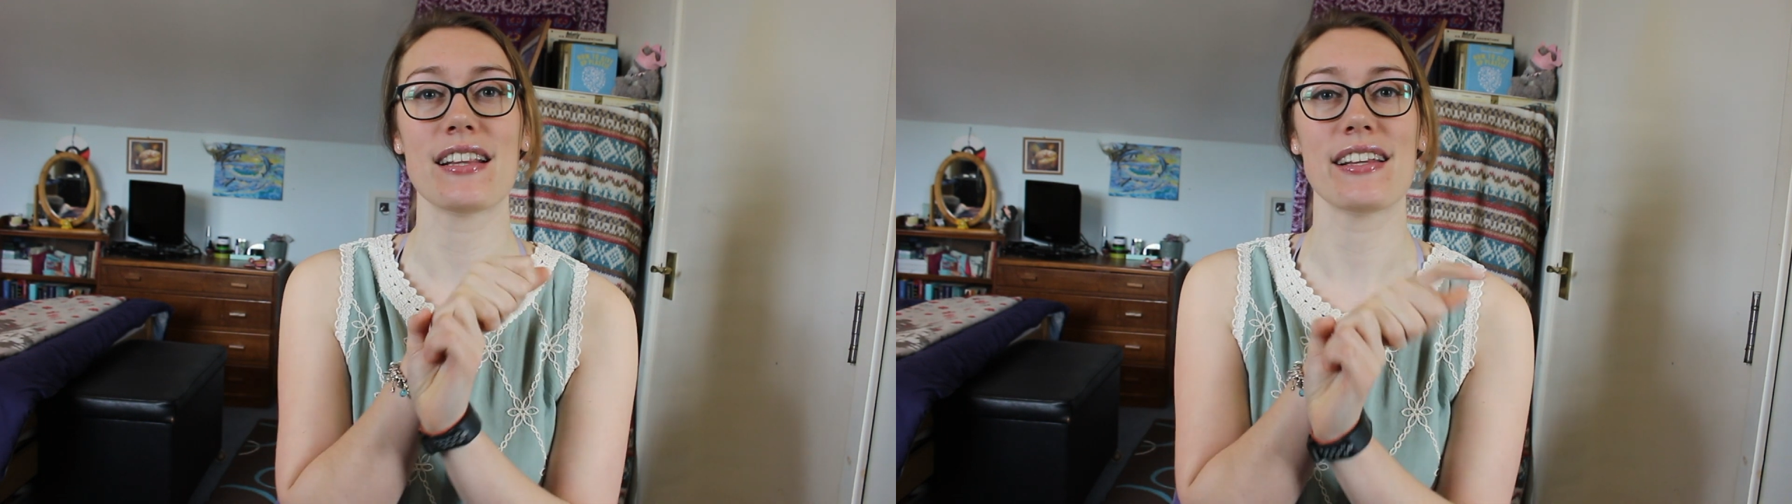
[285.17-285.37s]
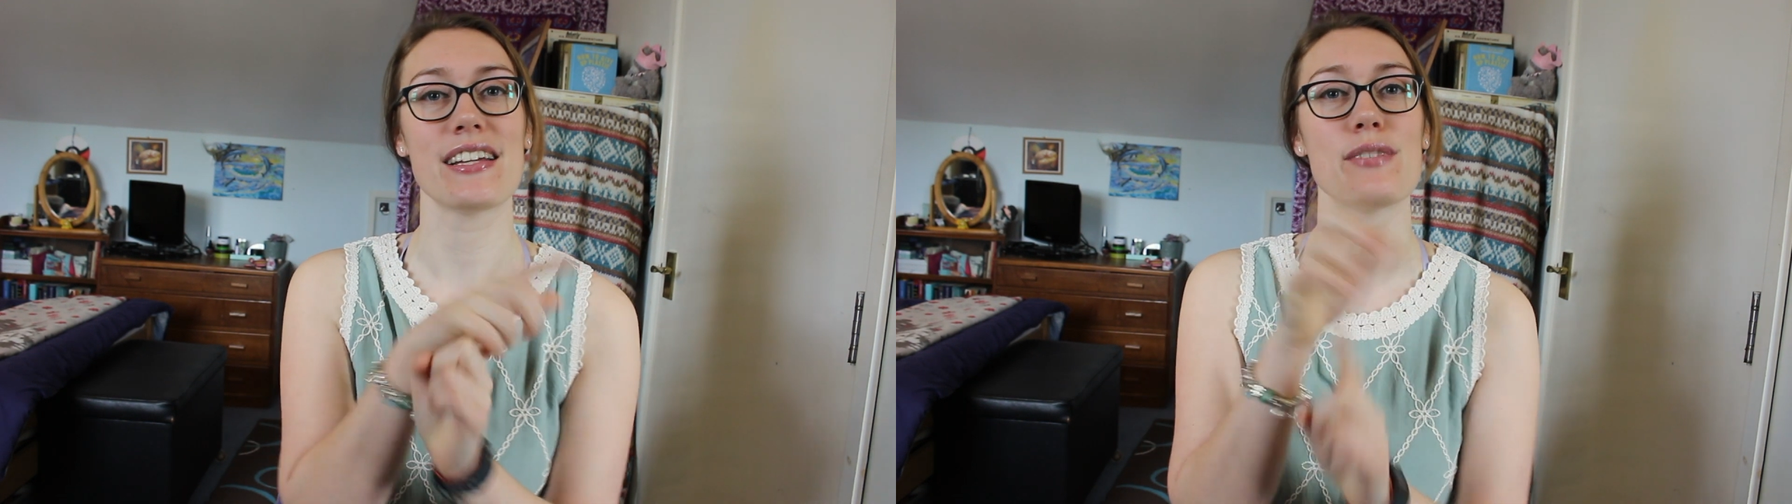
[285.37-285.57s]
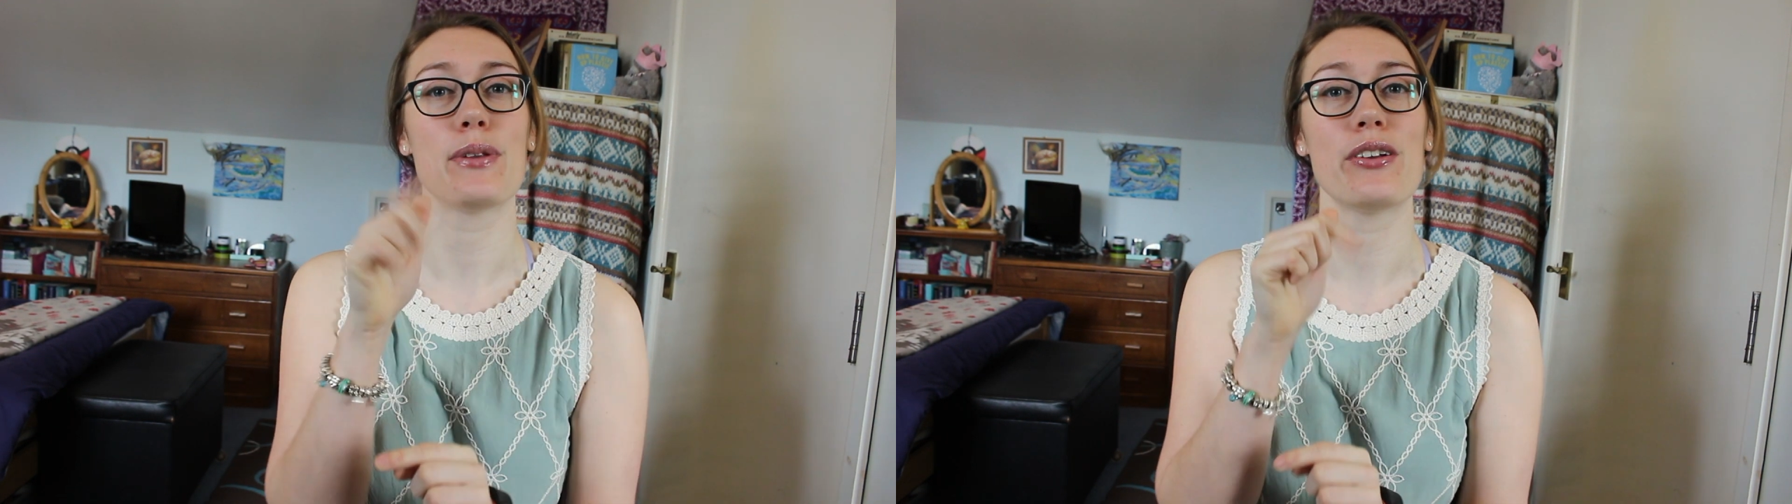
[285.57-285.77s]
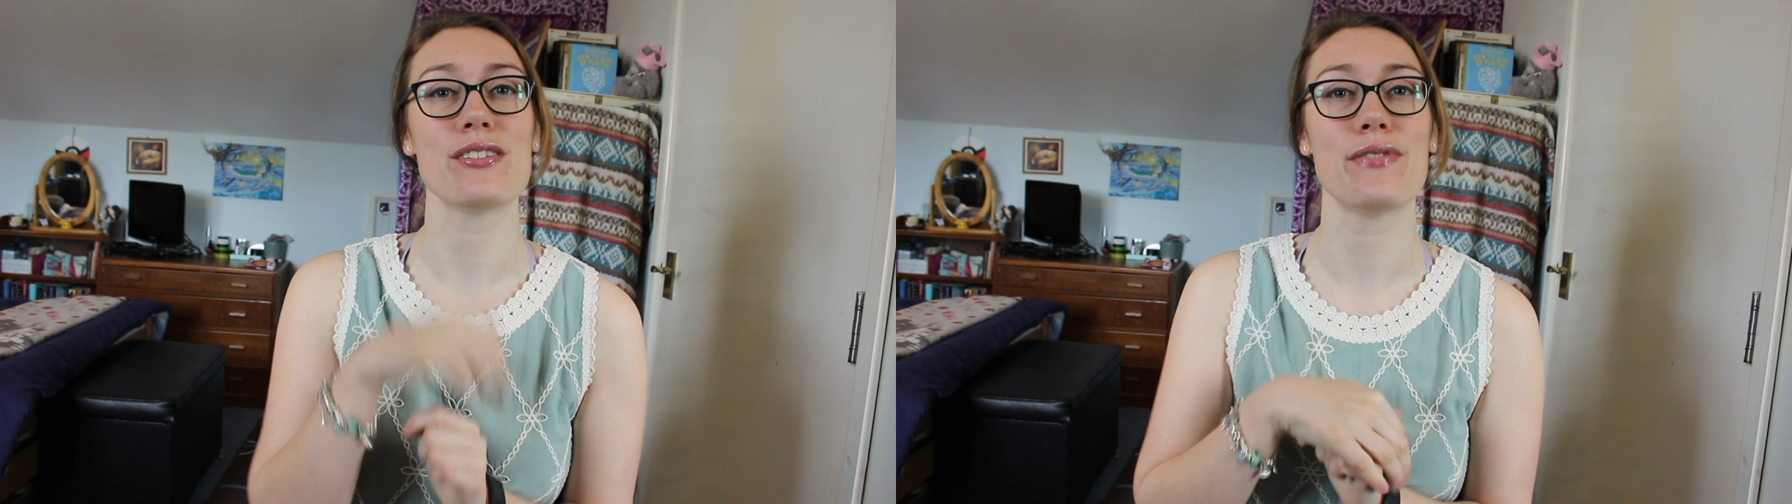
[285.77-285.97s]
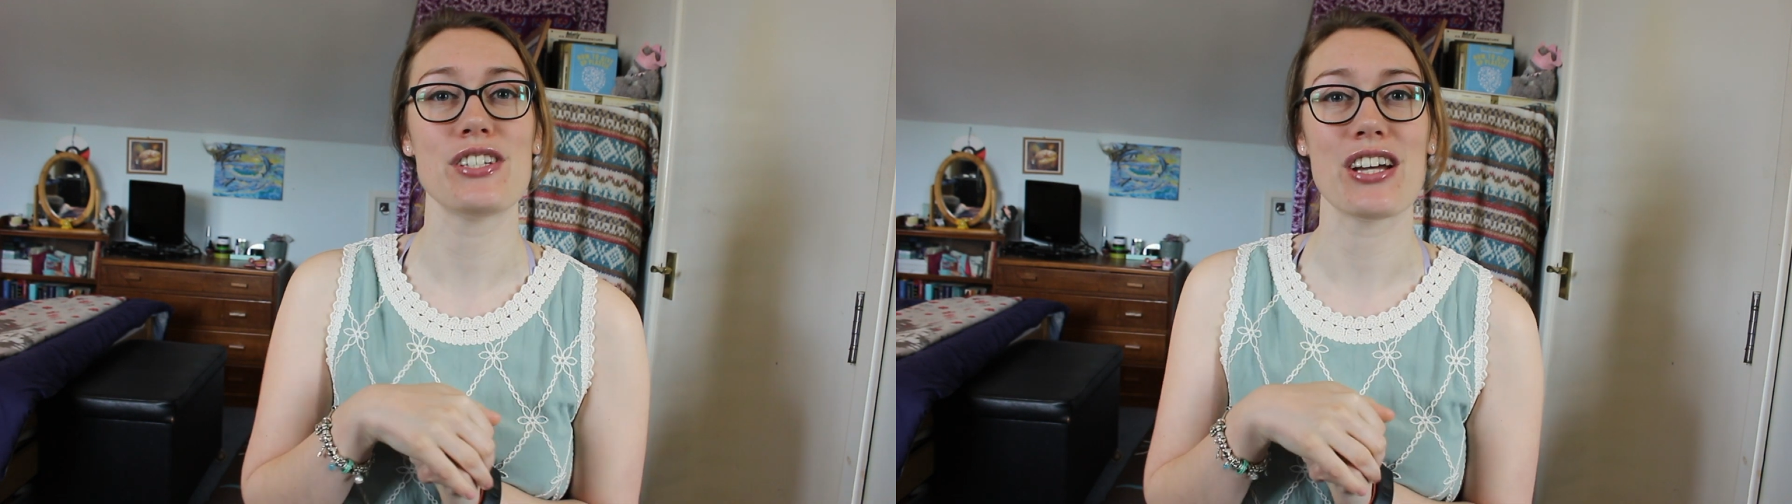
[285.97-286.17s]
the link is below
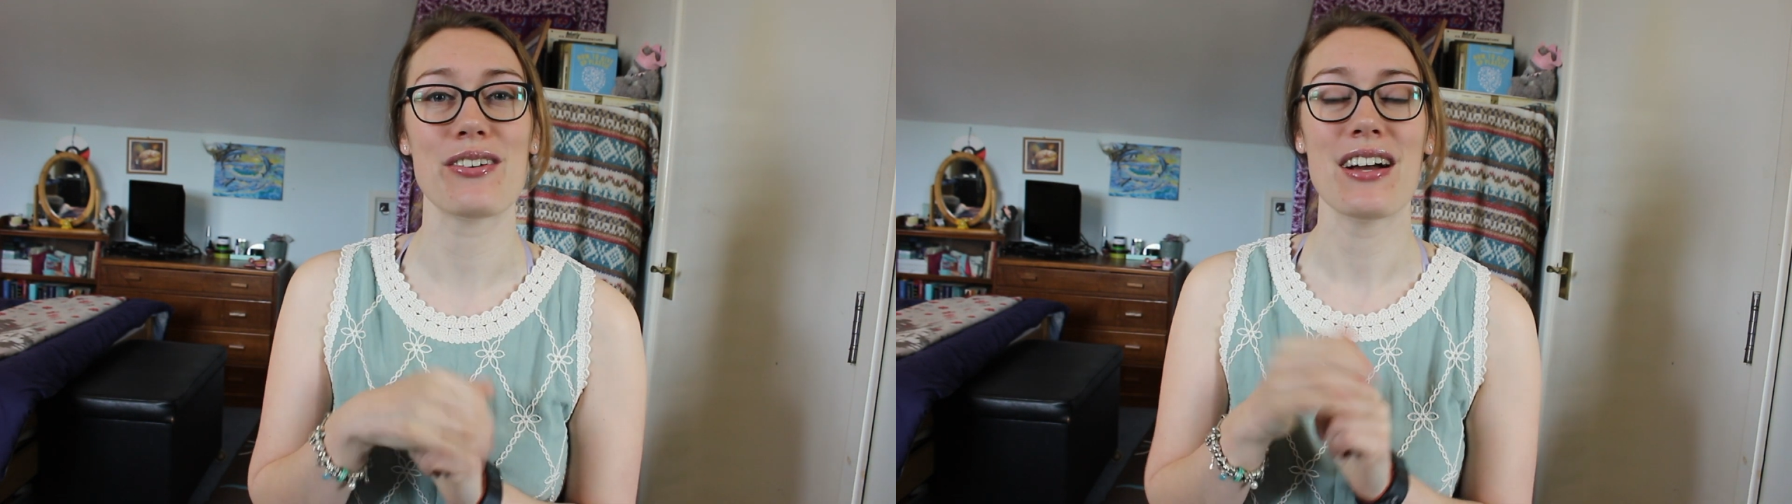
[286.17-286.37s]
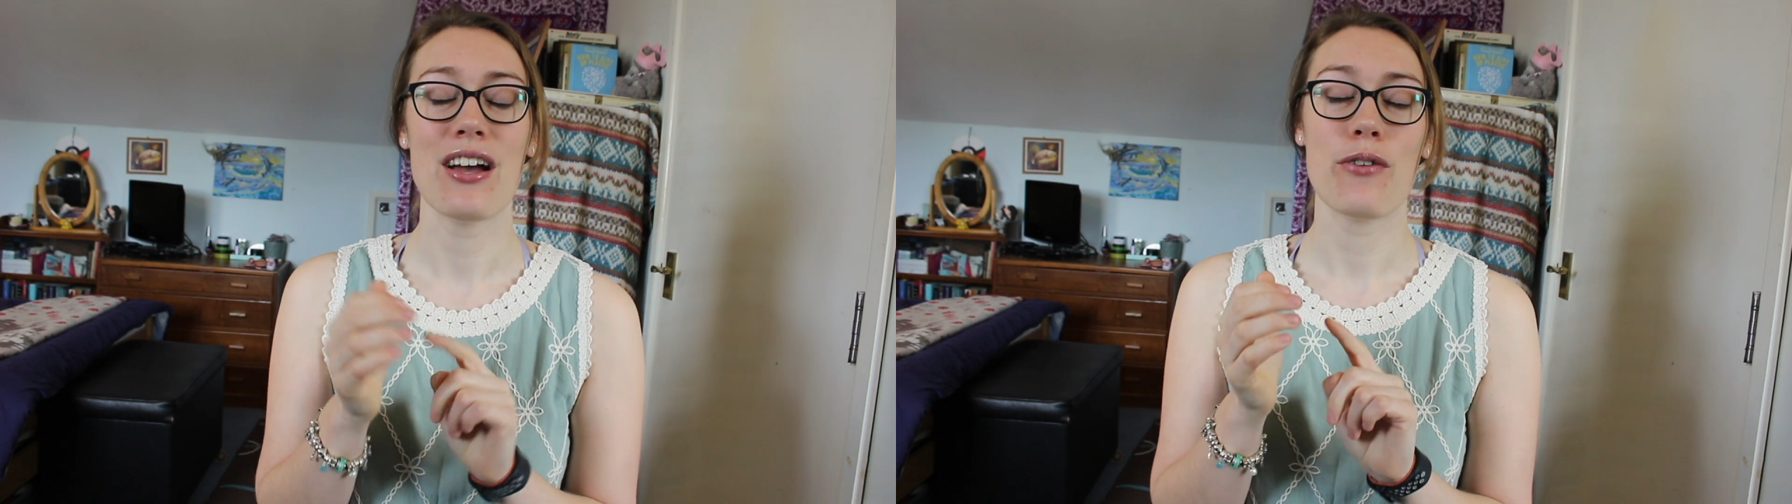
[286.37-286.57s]
this video,